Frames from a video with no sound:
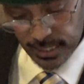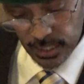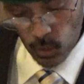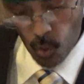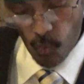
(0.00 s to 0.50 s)

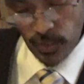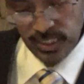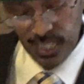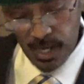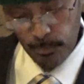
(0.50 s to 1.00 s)
year over
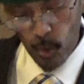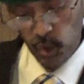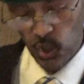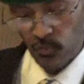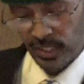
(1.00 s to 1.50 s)
some
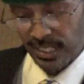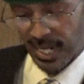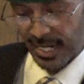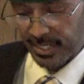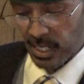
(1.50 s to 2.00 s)
portion of the
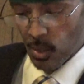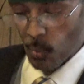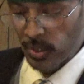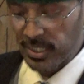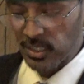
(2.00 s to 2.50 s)
land
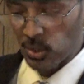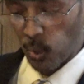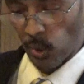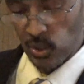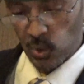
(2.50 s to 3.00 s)
within the
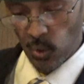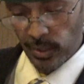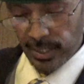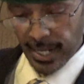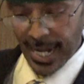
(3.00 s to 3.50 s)
torrid zone,
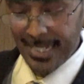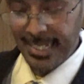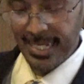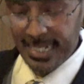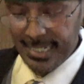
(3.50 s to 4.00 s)
and
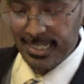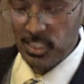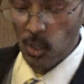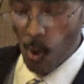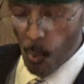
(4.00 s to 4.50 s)
the heat
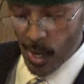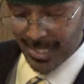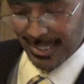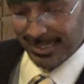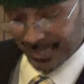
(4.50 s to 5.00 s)
is
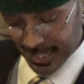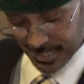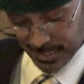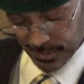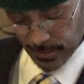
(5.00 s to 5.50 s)
always
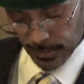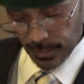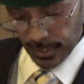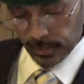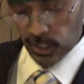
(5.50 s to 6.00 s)
intense.
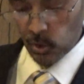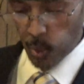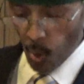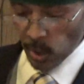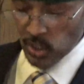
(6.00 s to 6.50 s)
The
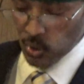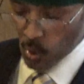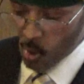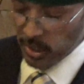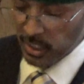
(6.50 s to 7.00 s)
torrid
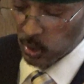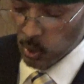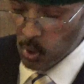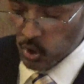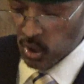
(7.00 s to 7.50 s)
zone
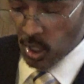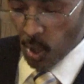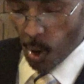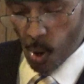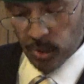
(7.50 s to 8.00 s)
includes
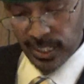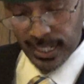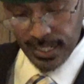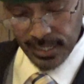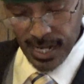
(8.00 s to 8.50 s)
all the
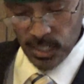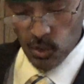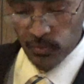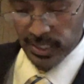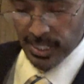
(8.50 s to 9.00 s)
areas
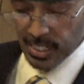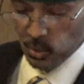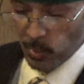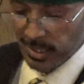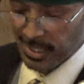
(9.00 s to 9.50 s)
of the
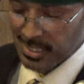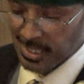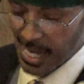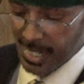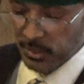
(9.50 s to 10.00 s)
Earth where the
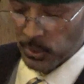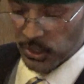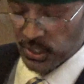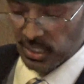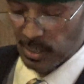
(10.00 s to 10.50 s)
sun
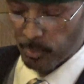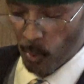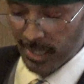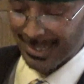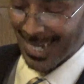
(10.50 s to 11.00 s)
reaches a
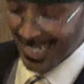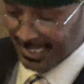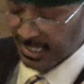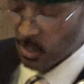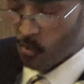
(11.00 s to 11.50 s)
point
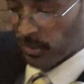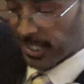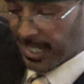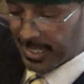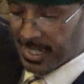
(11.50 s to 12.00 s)
directly
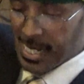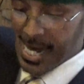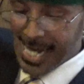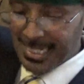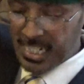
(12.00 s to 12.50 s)
overhead
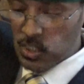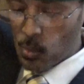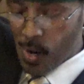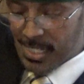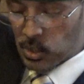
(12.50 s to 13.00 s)
at
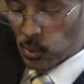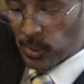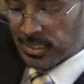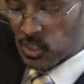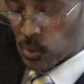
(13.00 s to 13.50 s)
least once
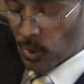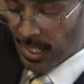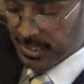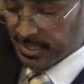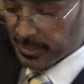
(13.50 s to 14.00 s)
during the
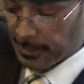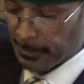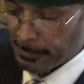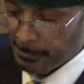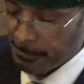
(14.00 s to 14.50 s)
solar year.
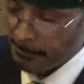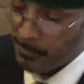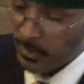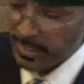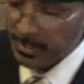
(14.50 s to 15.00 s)

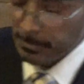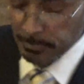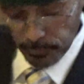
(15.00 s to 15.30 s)
Okay?